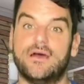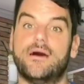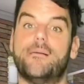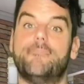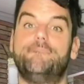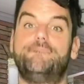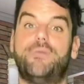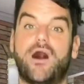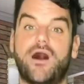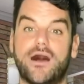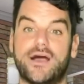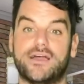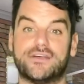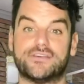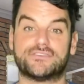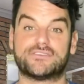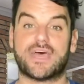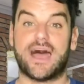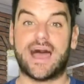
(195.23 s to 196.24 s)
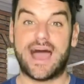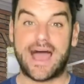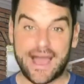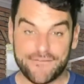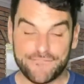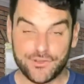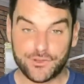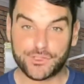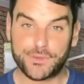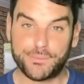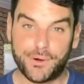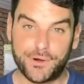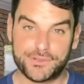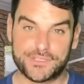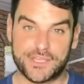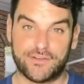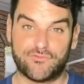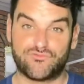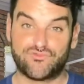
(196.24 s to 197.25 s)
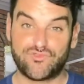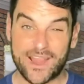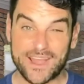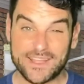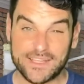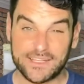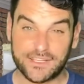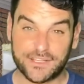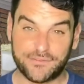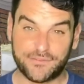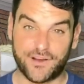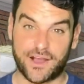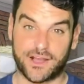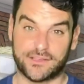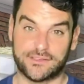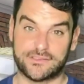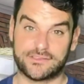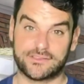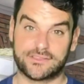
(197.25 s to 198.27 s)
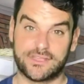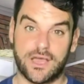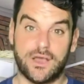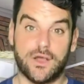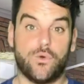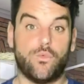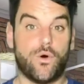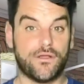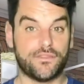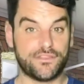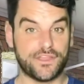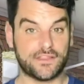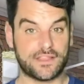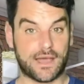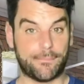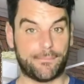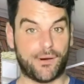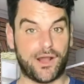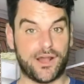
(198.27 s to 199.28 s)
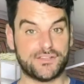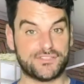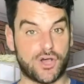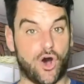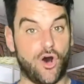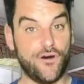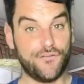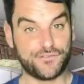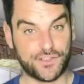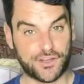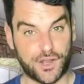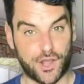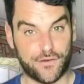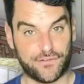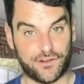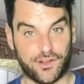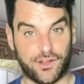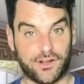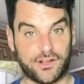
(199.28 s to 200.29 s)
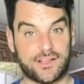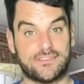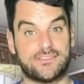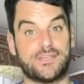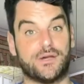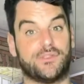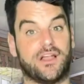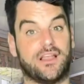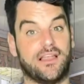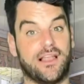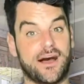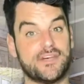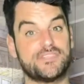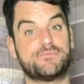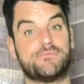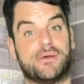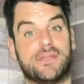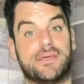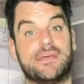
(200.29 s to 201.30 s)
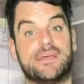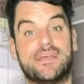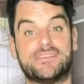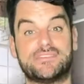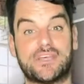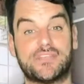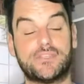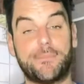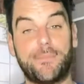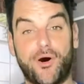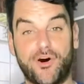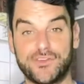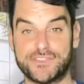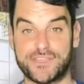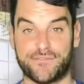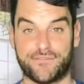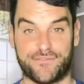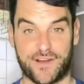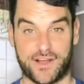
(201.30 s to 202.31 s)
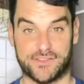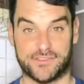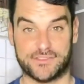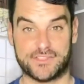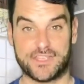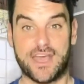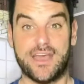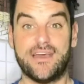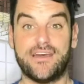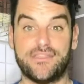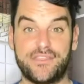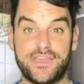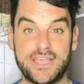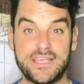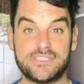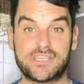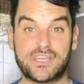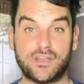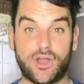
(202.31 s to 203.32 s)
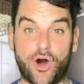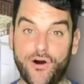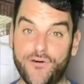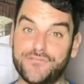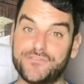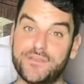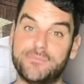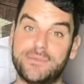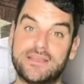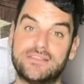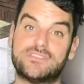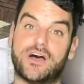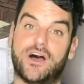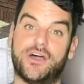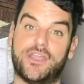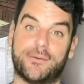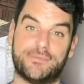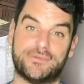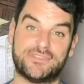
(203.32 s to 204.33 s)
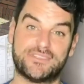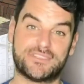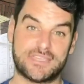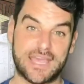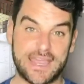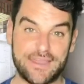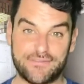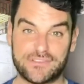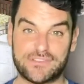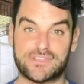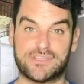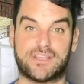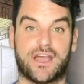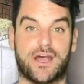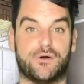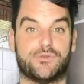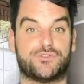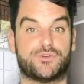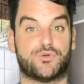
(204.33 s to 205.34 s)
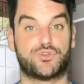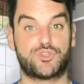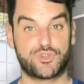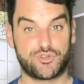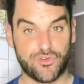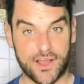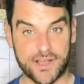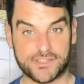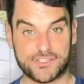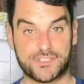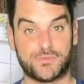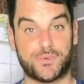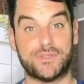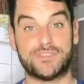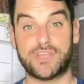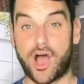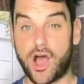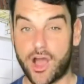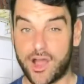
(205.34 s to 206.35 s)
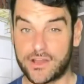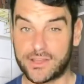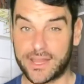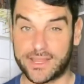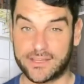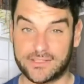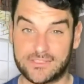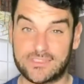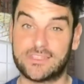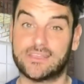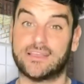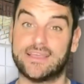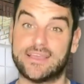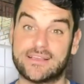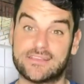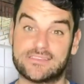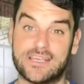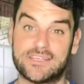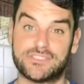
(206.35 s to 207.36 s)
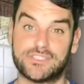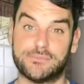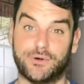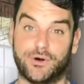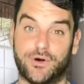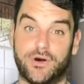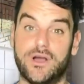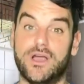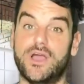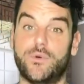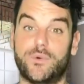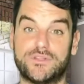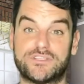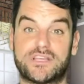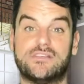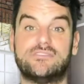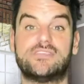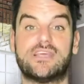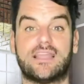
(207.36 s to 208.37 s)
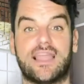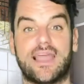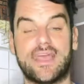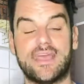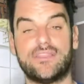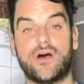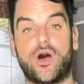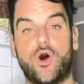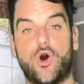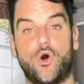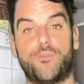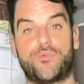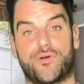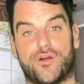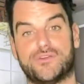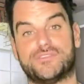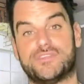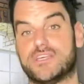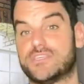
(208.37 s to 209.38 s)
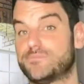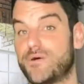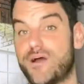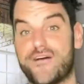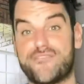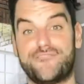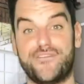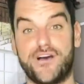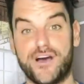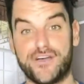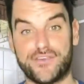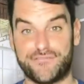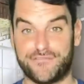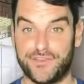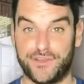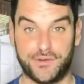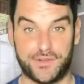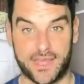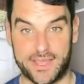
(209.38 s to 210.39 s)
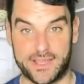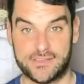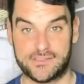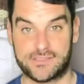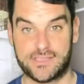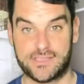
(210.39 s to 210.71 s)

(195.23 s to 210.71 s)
Buyers, have your deposit ready in advance. One thing that buyers often overlook until the last minute is their deposit funds. These can often be tied up in savings accounts or trusts which aren't instantly accessible, which can delay the whole process by a further few days.